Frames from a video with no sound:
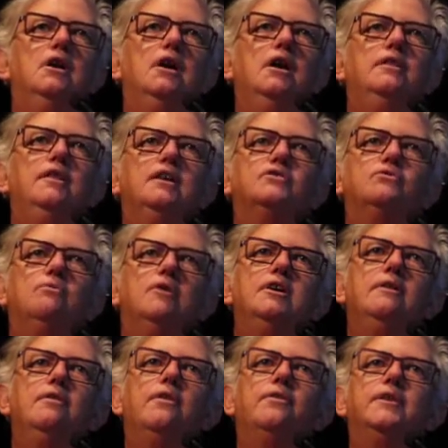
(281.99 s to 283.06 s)
And that's one
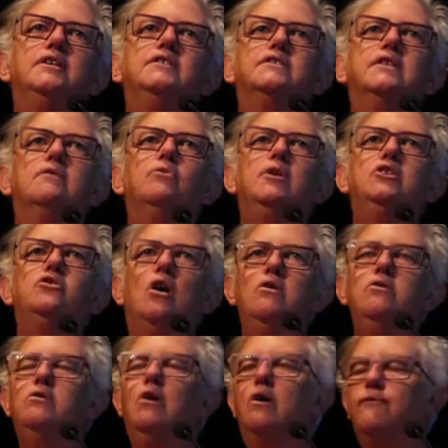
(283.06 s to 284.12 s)
of the things that we
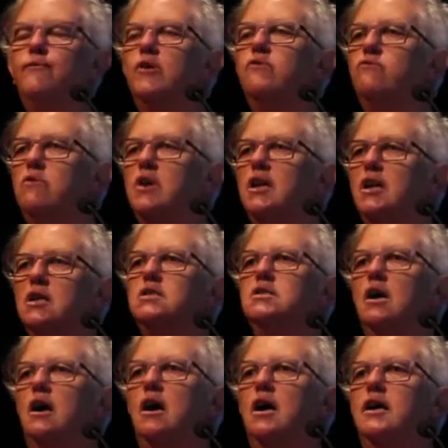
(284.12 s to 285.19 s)
don't often
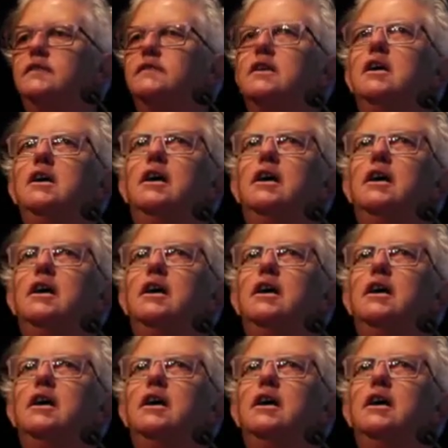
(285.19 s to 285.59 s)
recognise